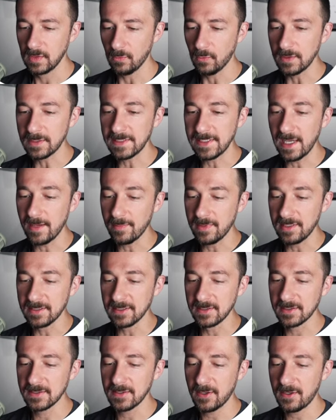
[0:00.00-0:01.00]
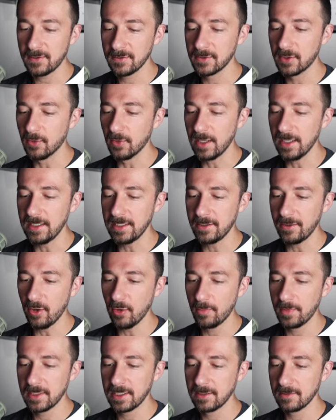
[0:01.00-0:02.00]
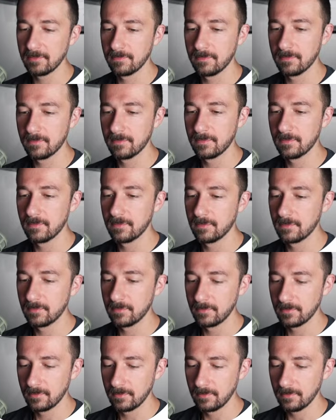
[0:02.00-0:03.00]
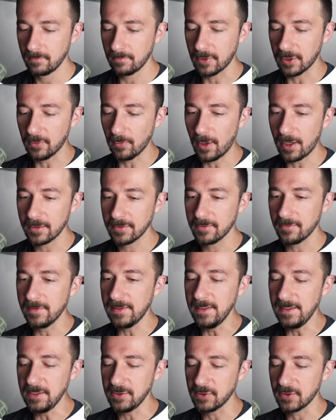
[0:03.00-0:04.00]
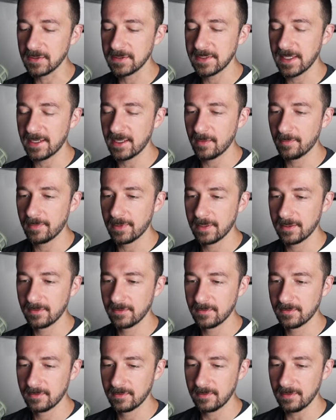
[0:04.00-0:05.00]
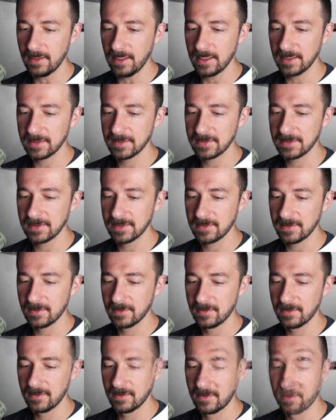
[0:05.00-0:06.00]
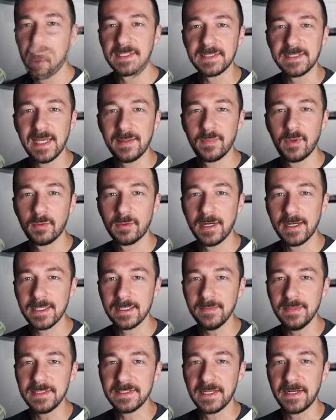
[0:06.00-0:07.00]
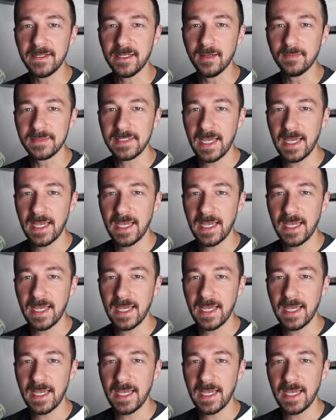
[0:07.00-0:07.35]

Once the app is installed, go ahead and open it. We're going to walk through the initial setup next. For this example, we're not going to be setting up